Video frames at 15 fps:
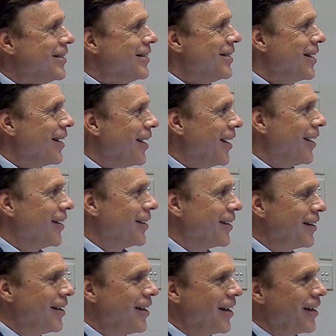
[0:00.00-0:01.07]

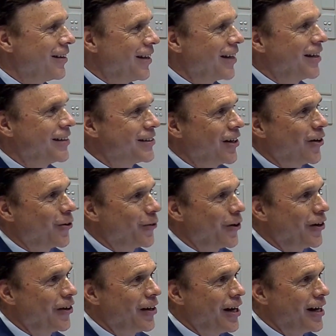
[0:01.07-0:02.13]
And then he started
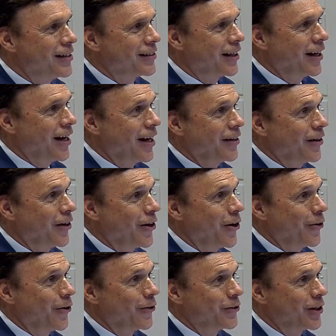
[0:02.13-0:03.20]
realizing, hey, the
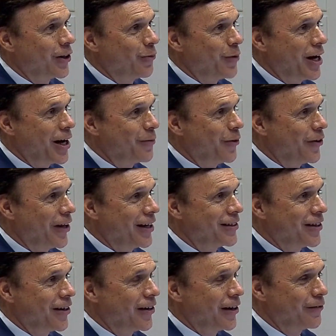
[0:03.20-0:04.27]
heroes of the Bible, they
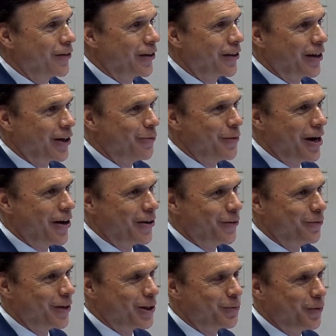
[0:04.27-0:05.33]
tell everything about
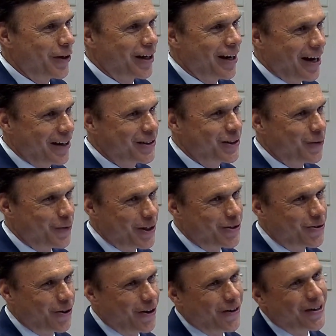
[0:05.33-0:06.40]
him. This book has to be
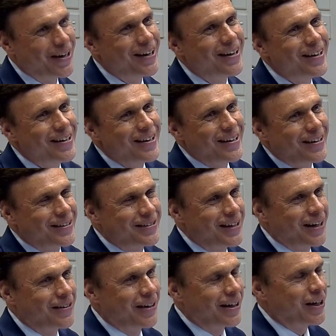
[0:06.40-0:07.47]
true. It's not like